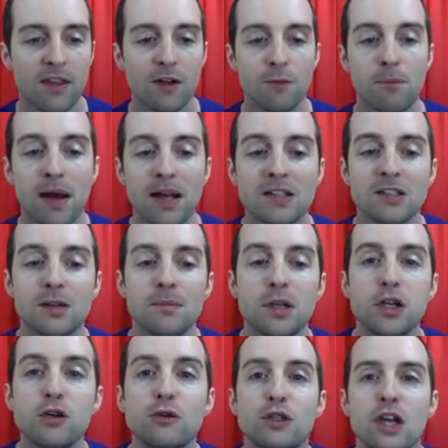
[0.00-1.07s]
there have been some
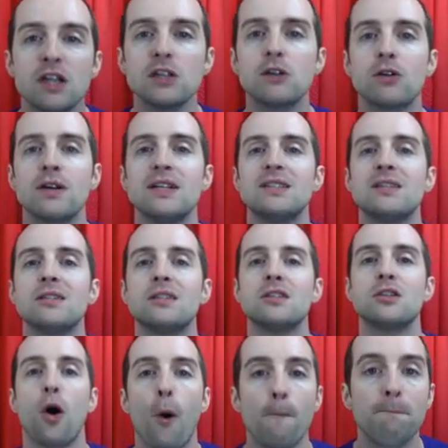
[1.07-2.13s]
huge increases
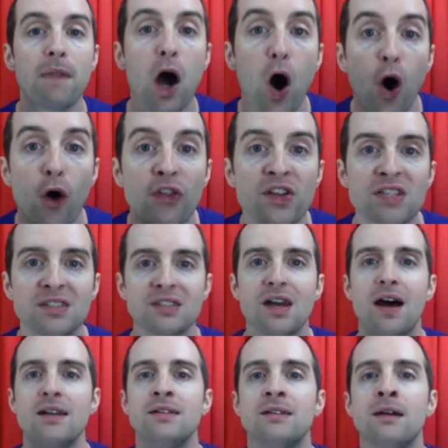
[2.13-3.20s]
as all of a
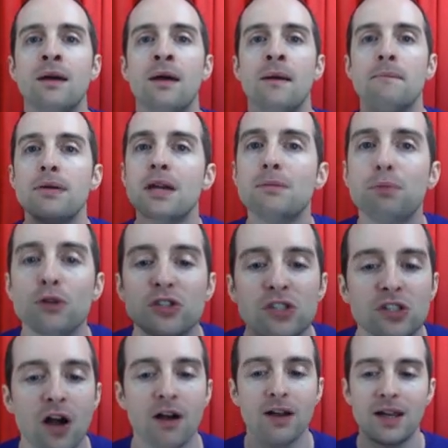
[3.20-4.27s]
sudden people
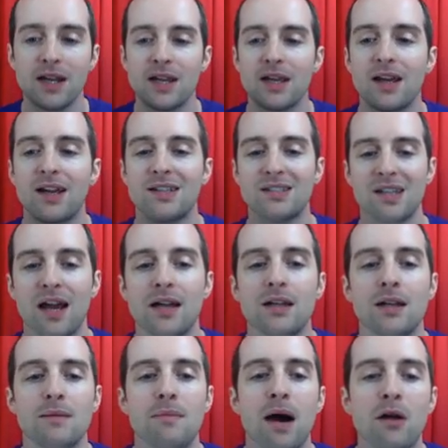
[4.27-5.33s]
start getting
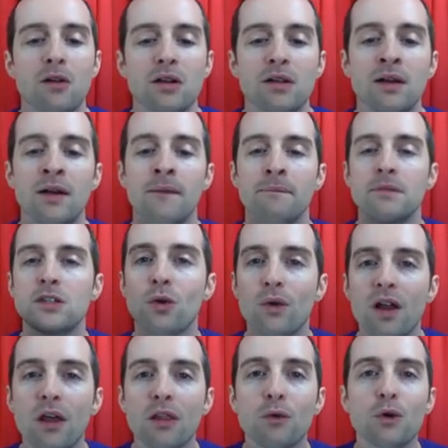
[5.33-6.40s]
excited about it. So
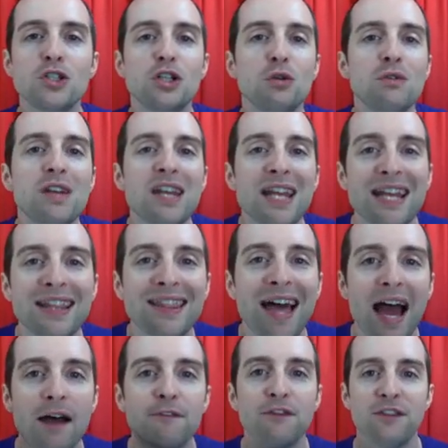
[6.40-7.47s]
in other words, you need
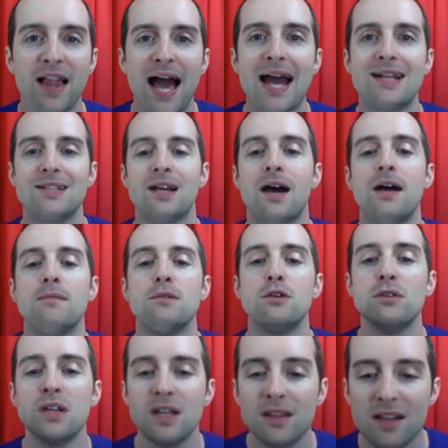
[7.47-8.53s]
that flat time.
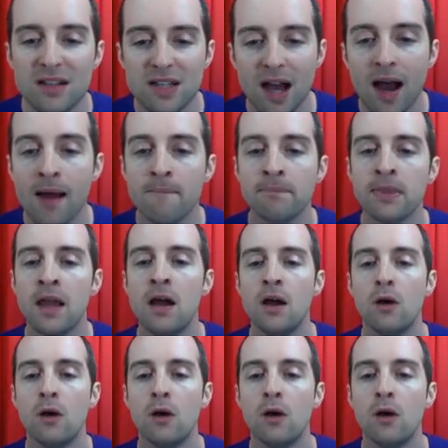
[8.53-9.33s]
You need the time